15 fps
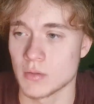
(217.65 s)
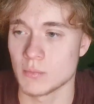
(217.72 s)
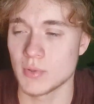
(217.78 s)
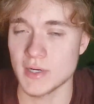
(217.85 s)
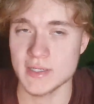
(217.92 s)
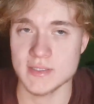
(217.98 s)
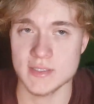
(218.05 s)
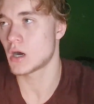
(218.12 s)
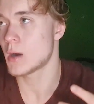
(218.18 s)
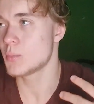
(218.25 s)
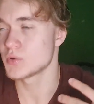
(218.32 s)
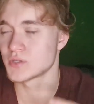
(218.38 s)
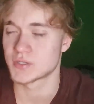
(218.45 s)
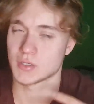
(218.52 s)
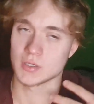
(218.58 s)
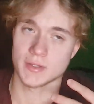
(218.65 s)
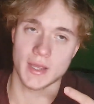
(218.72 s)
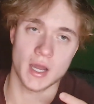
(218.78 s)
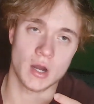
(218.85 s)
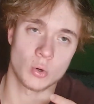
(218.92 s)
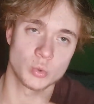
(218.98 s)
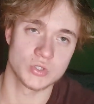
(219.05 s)
But up until
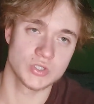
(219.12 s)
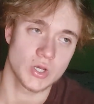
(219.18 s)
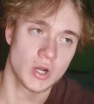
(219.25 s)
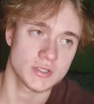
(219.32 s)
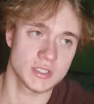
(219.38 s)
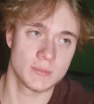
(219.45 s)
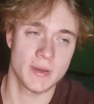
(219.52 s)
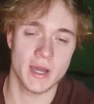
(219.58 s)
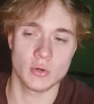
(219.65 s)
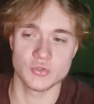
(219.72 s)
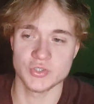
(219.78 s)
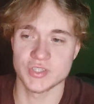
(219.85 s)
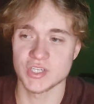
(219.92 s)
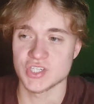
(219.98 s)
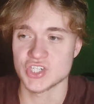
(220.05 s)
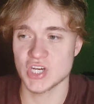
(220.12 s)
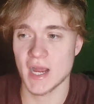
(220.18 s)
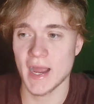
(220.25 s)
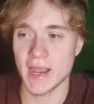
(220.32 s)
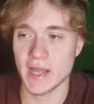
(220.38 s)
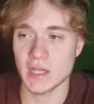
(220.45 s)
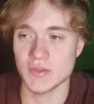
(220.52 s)
now, we talked about the
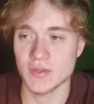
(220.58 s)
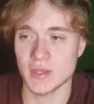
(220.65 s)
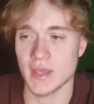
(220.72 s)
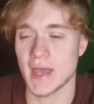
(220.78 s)
child